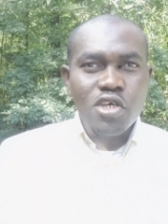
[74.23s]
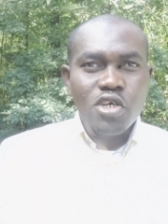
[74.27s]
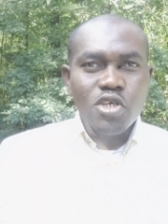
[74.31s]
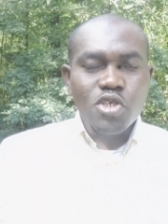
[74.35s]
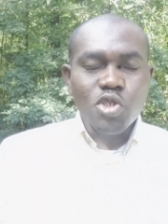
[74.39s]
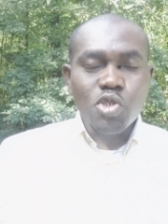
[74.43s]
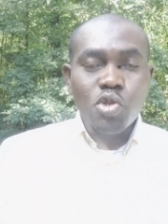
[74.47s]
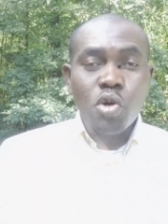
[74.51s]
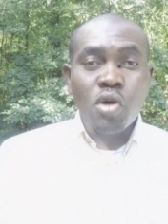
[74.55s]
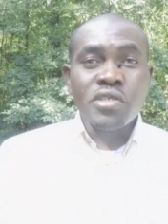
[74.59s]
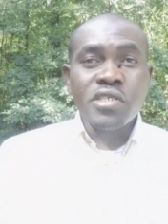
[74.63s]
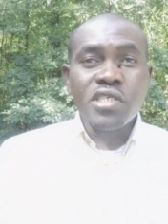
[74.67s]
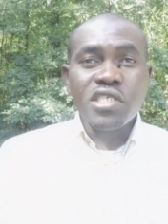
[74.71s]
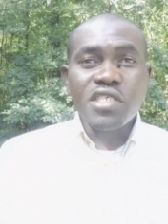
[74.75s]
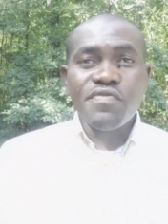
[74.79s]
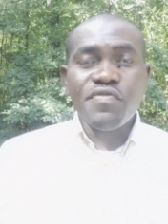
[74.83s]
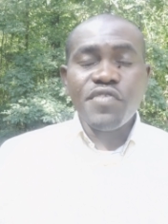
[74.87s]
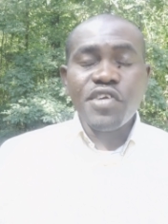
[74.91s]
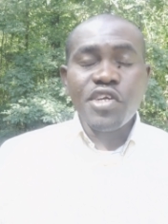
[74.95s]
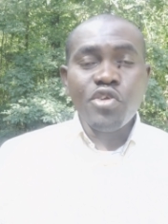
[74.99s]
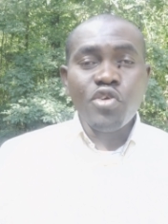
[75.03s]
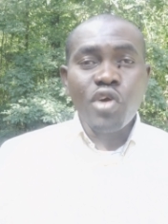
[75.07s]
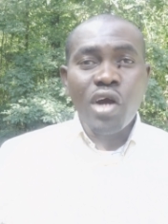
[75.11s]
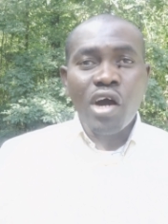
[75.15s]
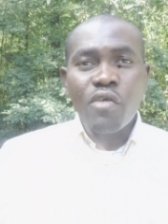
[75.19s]
So on this
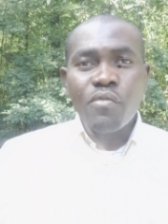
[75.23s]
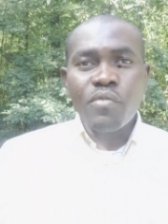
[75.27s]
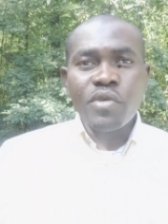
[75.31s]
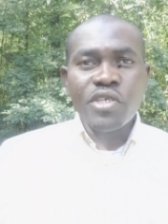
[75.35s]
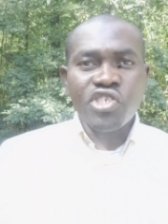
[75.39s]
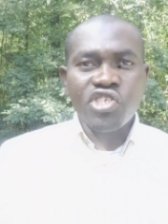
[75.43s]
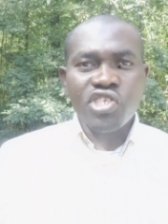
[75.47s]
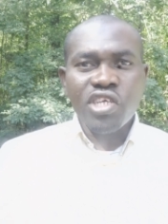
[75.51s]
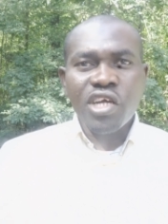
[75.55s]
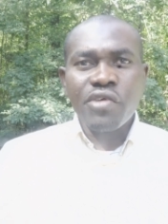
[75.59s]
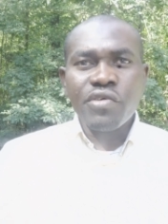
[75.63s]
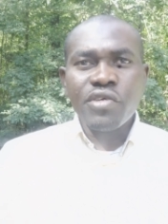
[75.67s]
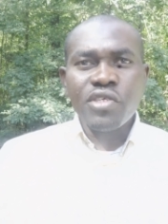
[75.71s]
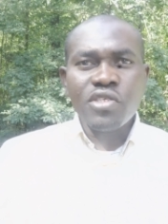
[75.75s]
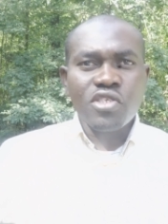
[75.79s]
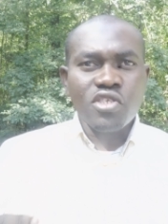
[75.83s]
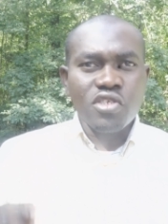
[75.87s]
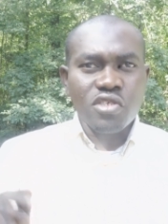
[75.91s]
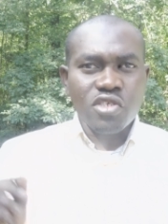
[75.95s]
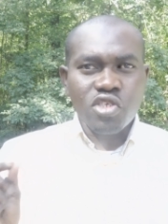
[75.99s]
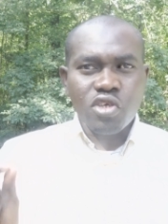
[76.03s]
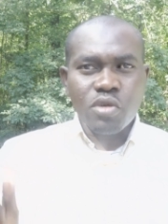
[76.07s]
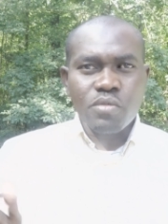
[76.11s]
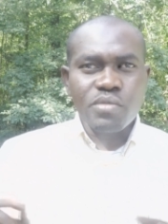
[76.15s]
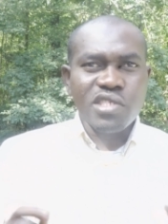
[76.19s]
video, I'll be sharing
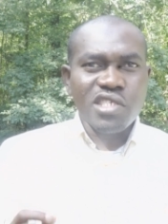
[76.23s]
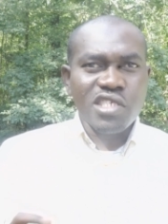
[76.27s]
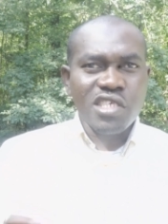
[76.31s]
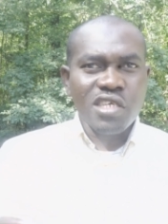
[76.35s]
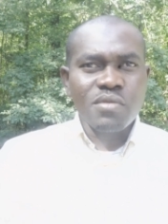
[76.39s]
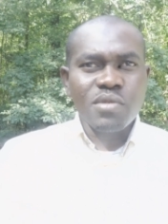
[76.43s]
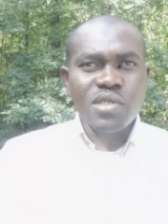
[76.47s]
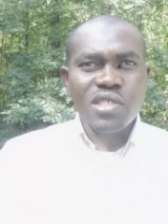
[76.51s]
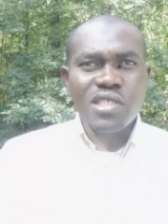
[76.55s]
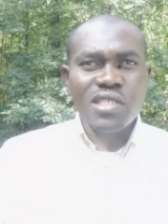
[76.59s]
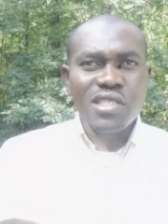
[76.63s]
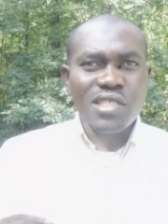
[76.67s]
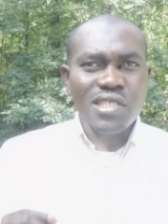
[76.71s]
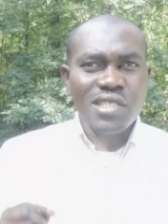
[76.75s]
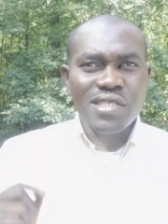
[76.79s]
some tips